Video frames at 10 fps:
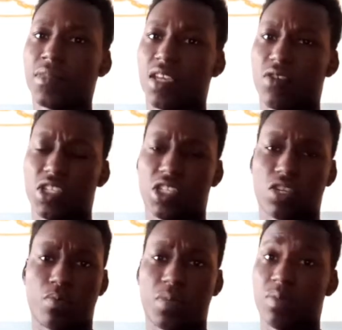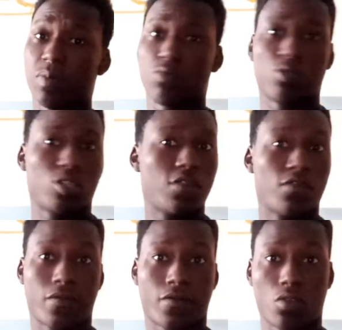When they check your page, people will give
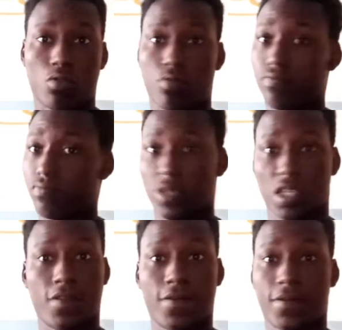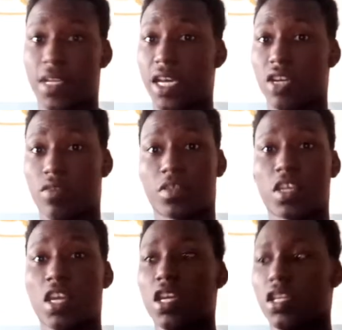you a follow if that helps.
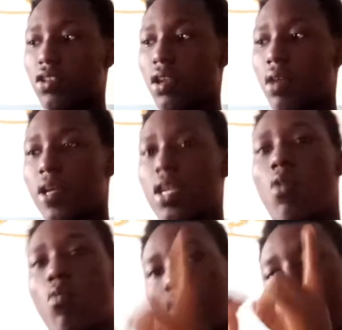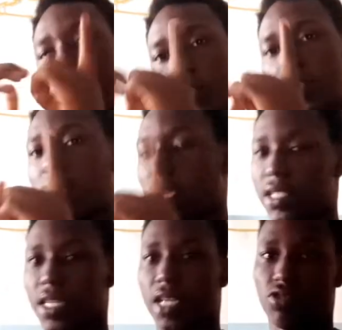It's not about that one person that
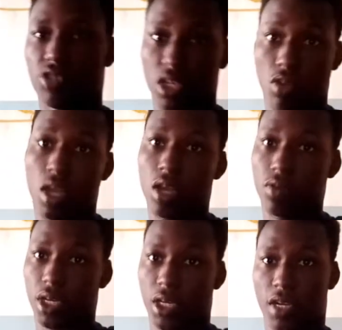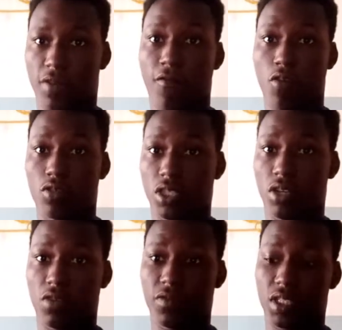decides to check your account and then falls in
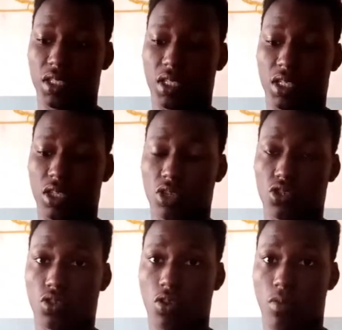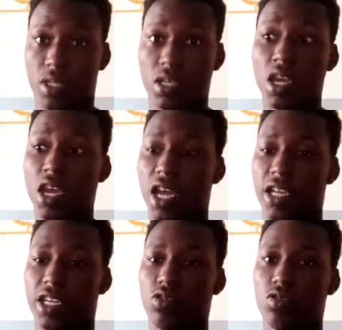love with it and they just comment. And
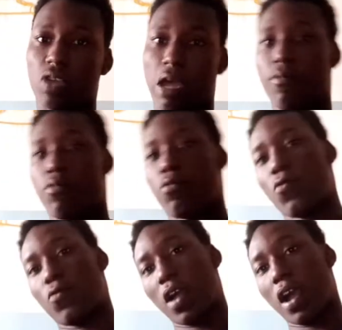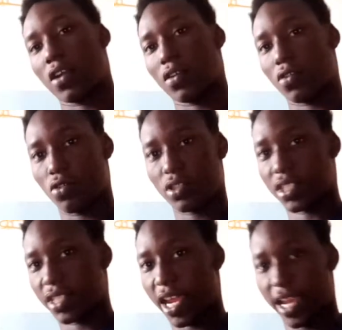then you did approve across
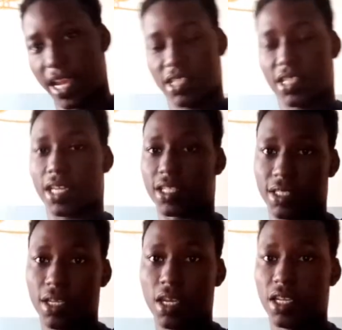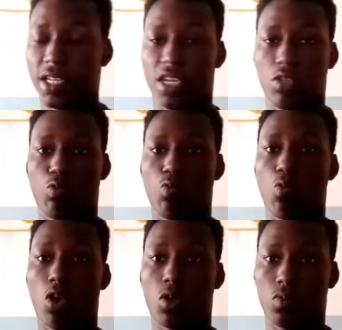9 hashtags that you
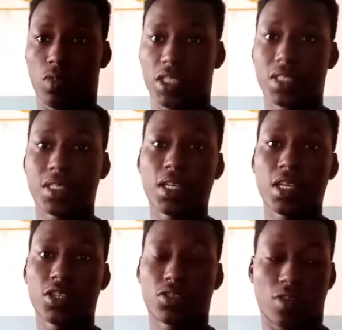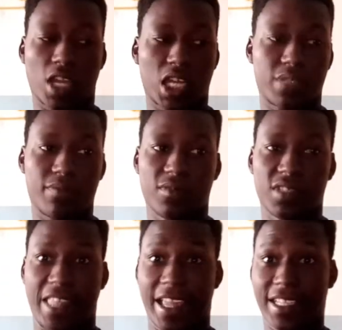work with. So that's
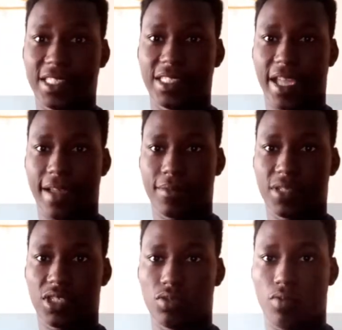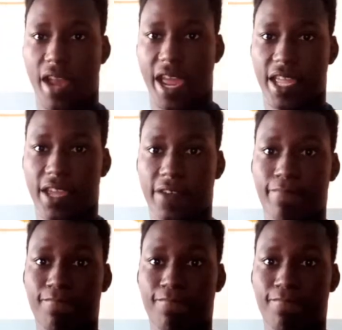90 times you like,